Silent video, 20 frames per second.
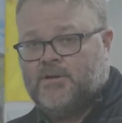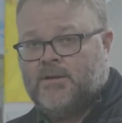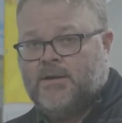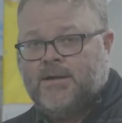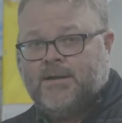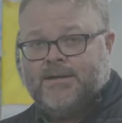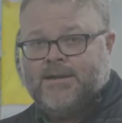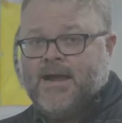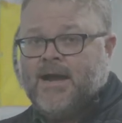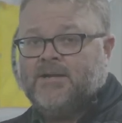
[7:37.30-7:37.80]

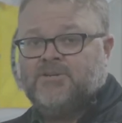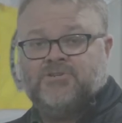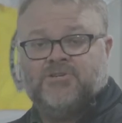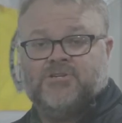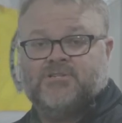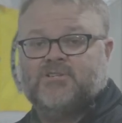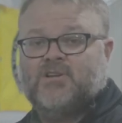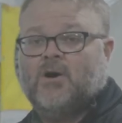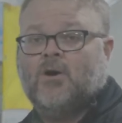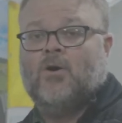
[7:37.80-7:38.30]
Not
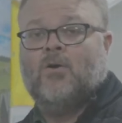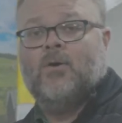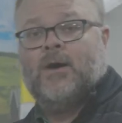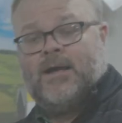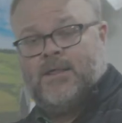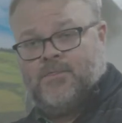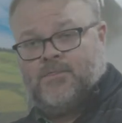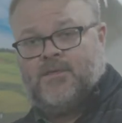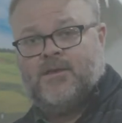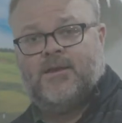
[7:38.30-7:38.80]
just, oh, I
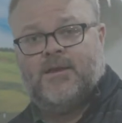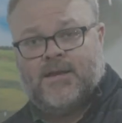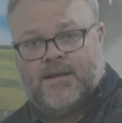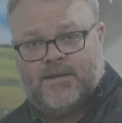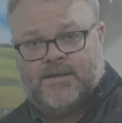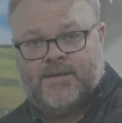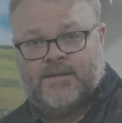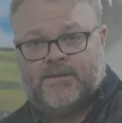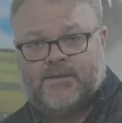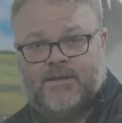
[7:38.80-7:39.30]
think I
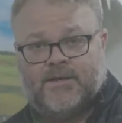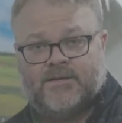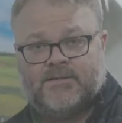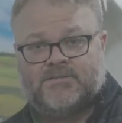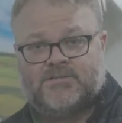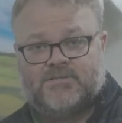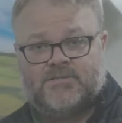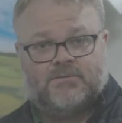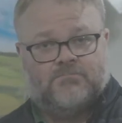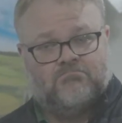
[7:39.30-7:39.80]
did
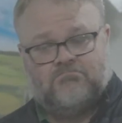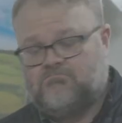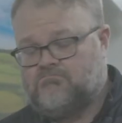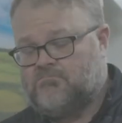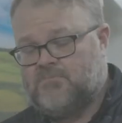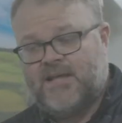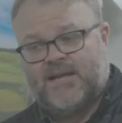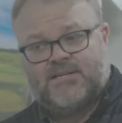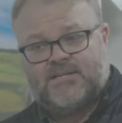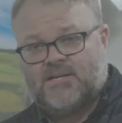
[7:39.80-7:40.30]
this.
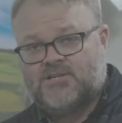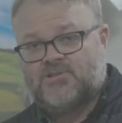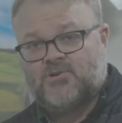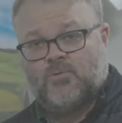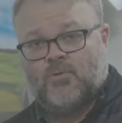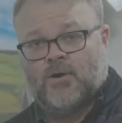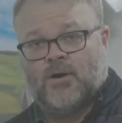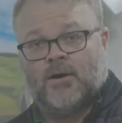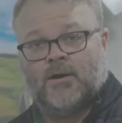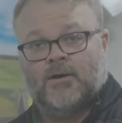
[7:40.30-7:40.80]
That doesn't
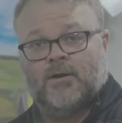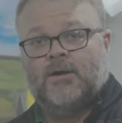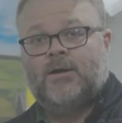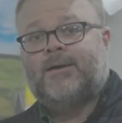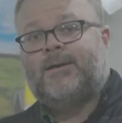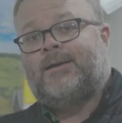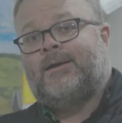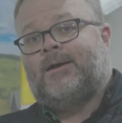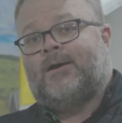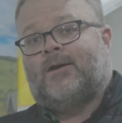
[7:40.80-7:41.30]
work.
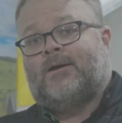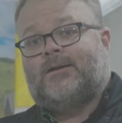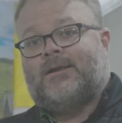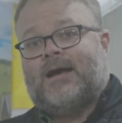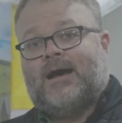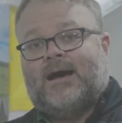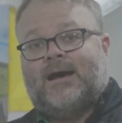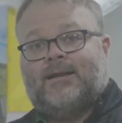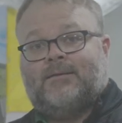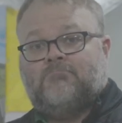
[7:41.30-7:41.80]

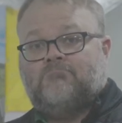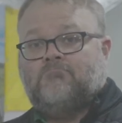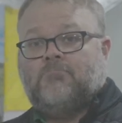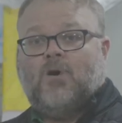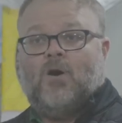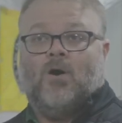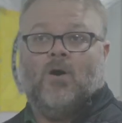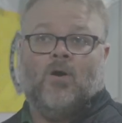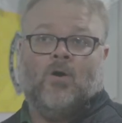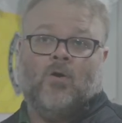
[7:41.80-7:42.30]
Not,
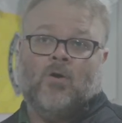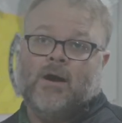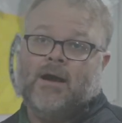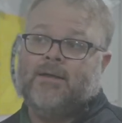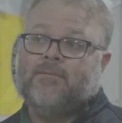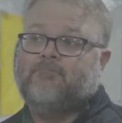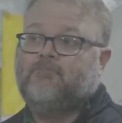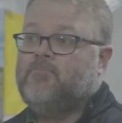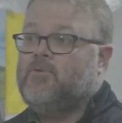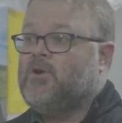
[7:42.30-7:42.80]
oh,
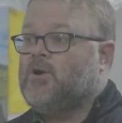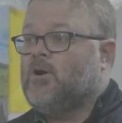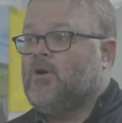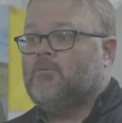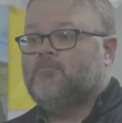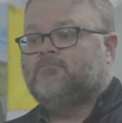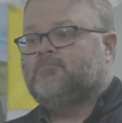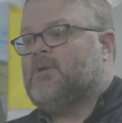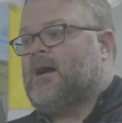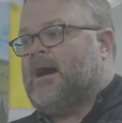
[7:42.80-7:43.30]

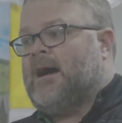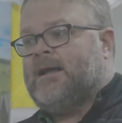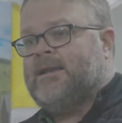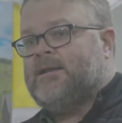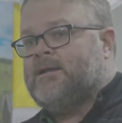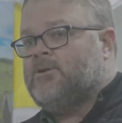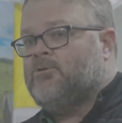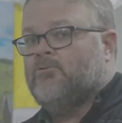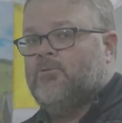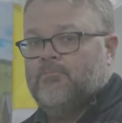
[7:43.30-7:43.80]
I
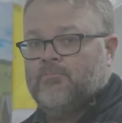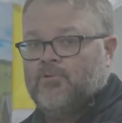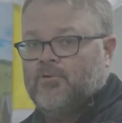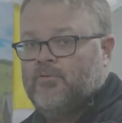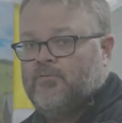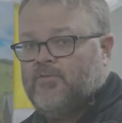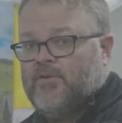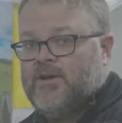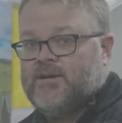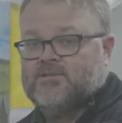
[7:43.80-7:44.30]
need to improve
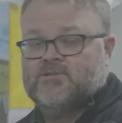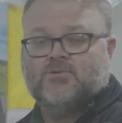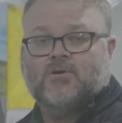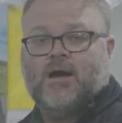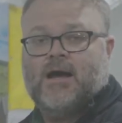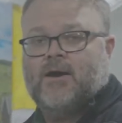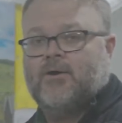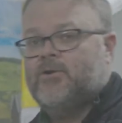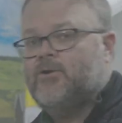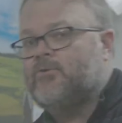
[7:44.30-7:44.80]
this.
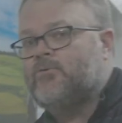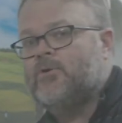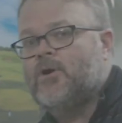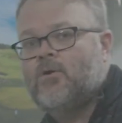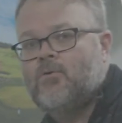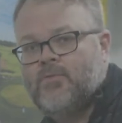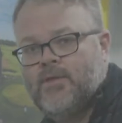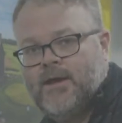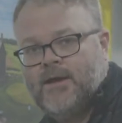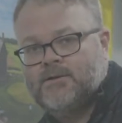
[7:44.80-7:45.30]
How do you know
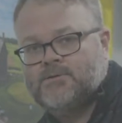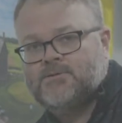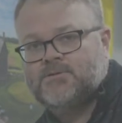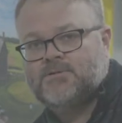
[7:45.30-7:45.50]
that?